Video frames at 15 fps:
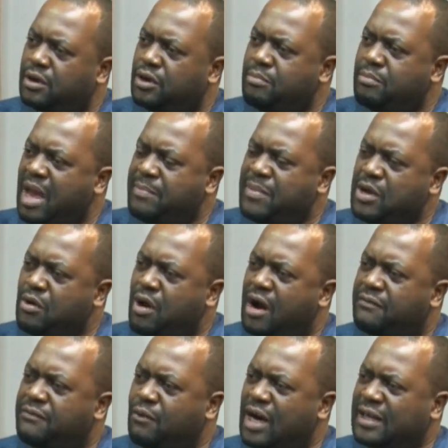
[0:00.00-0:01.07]
maybe you
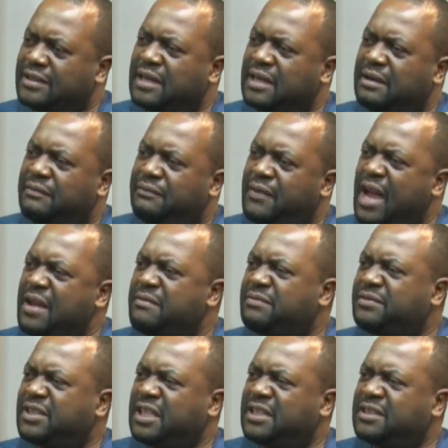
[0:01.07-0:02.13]
have what, 5,
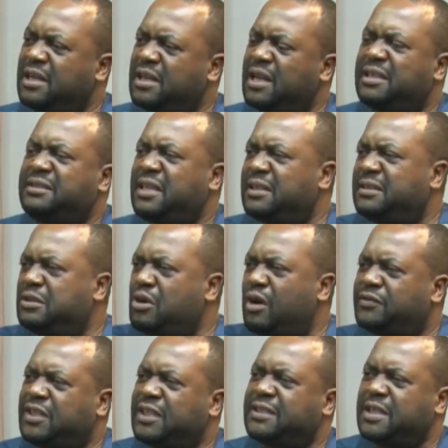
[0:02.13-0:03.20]
6, let's say you have
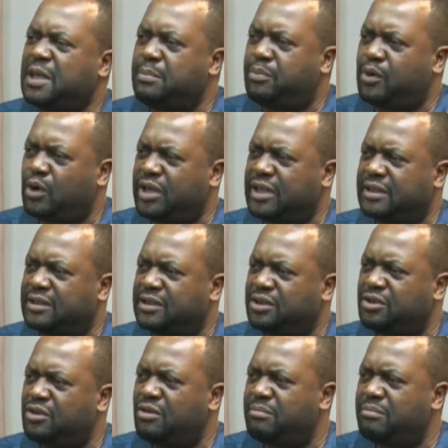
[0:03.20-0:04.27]
6 employees,
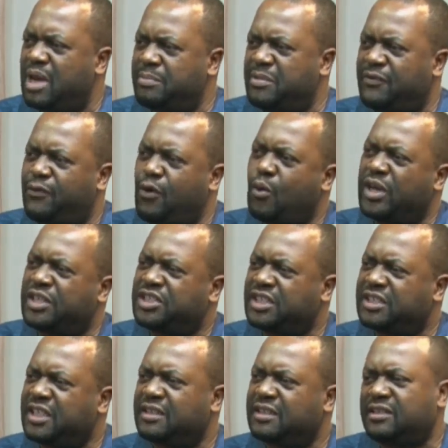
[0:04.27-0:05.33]
you know, maybe 4
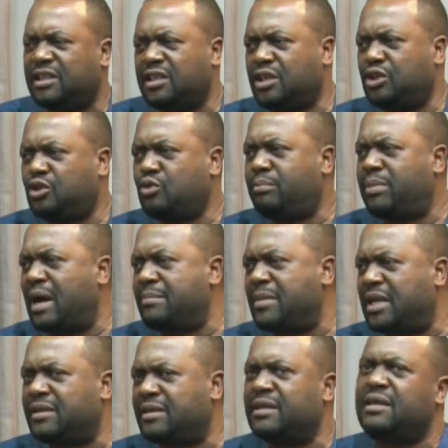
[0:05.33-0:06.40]
waitresses, 2
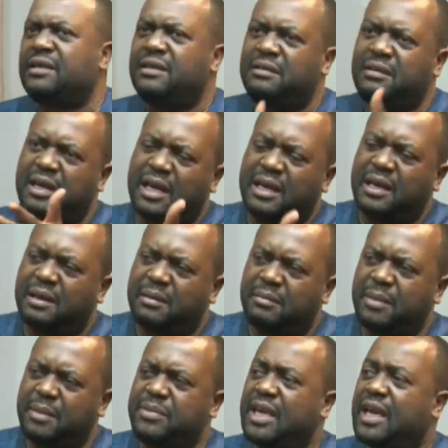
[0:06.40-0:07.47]
barmen,
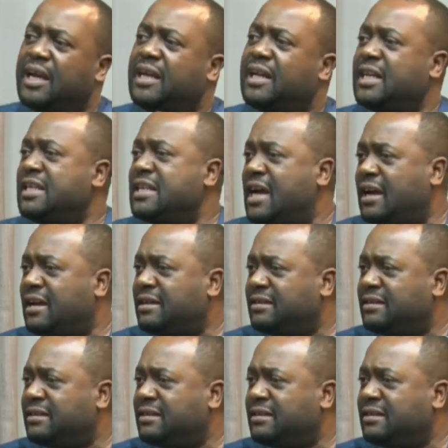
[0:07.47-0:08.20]
maybe a cleaner,